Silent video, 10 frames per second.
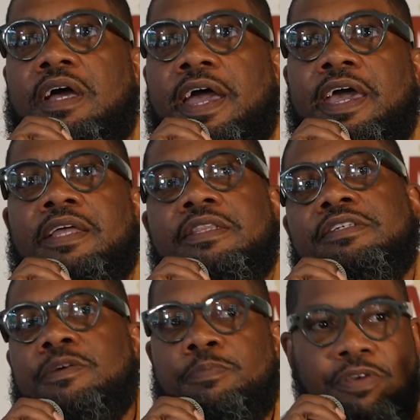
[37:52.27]
I had
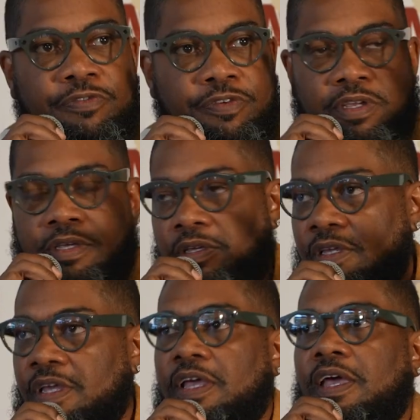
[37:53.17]
this epiphany
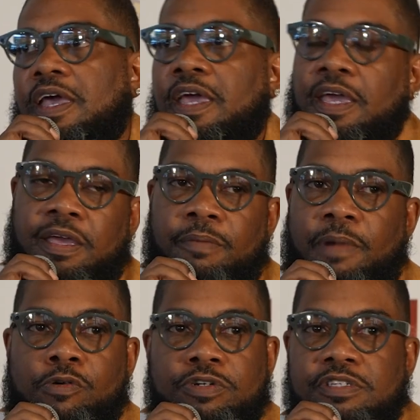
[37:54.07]
and
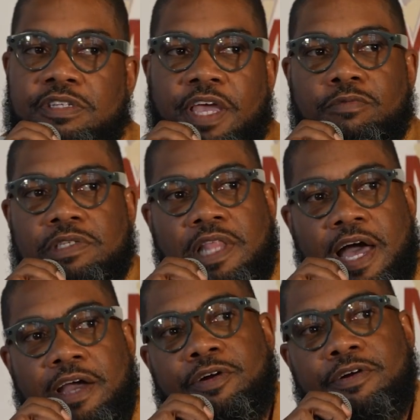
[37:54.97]
my horse's name was
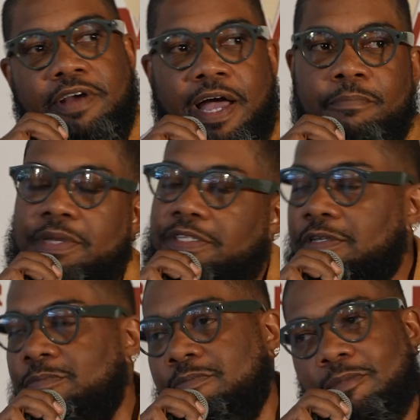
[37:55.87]
Lager. I miss
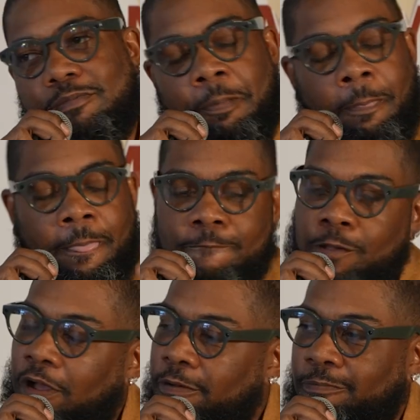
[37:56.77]
him. You
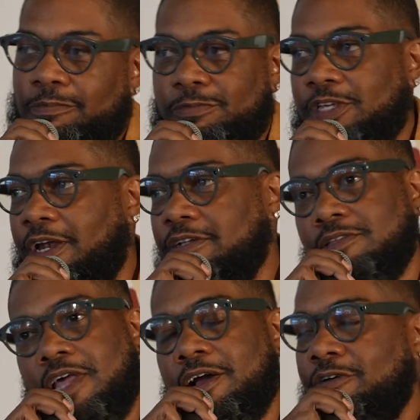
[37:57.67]
know, shout out to
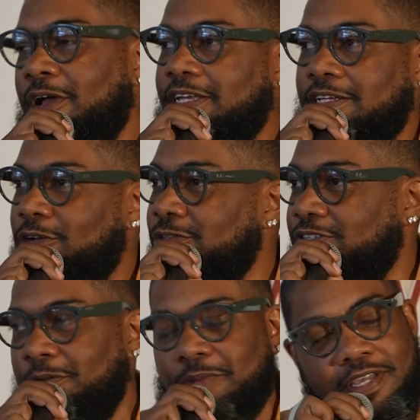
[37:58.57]
Lager. I need to go
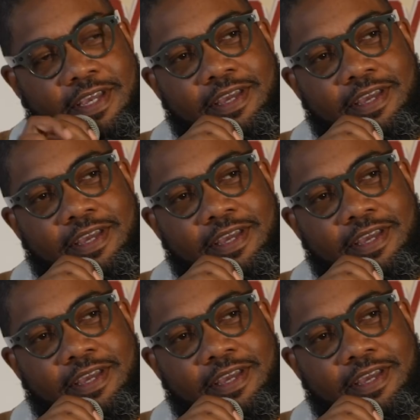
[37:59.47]
see him again.